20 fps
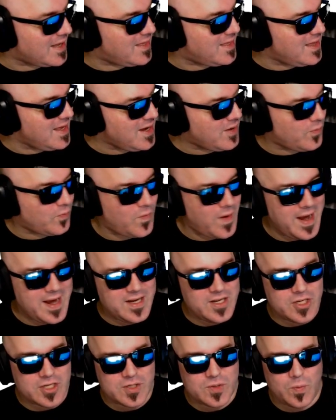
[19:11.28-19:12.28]
I think
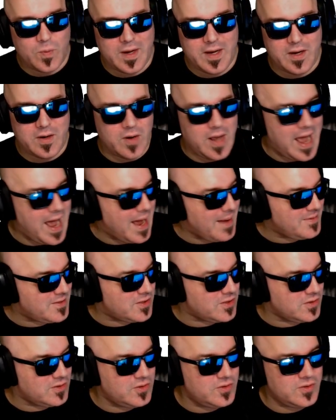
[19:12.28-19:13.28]
Ray just went
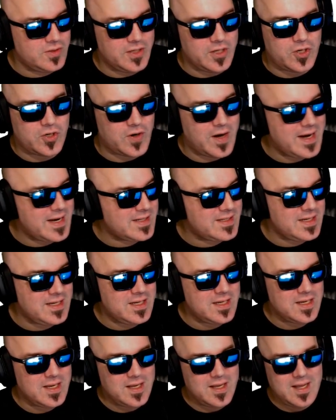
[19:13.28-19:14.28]
absolutely
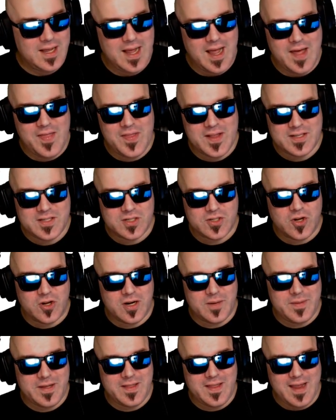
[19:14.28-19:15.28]
crazy. And this is going
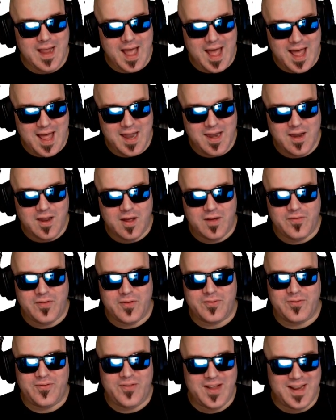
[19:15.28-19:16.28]
to be the end of
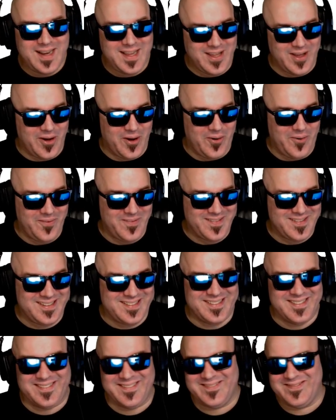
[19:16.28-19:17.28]
the video.
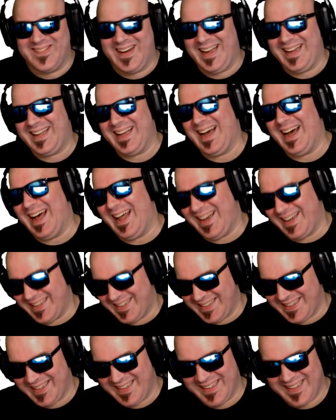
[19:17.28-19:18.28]
Oh my God.
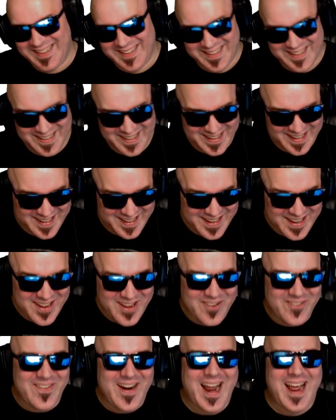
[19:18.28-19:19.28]

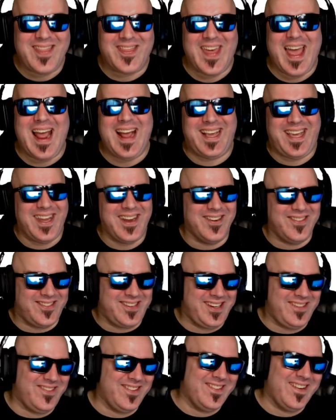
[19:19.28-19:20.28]
Ray, thank you.
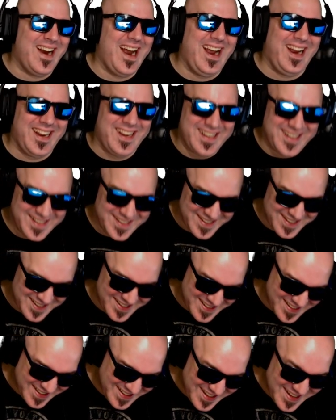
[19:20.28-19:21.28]
Ray.
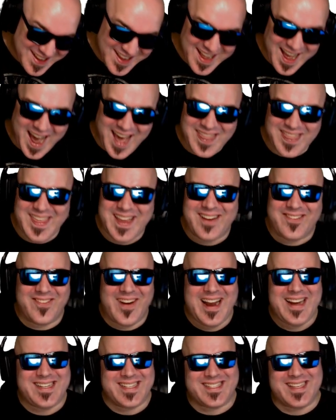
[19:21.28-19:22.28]
I think
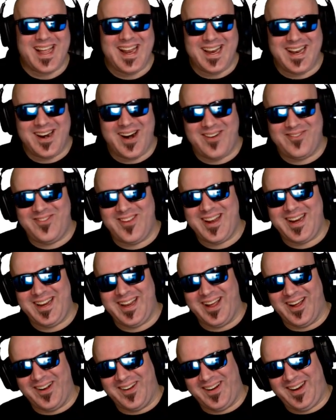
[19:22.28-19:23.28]
Ray just ended our
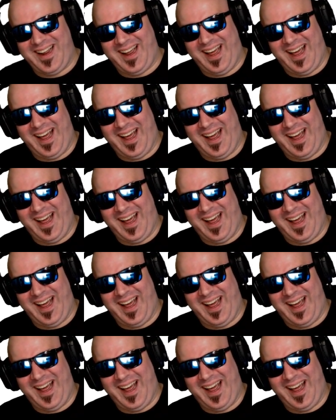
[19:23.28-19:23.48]
video.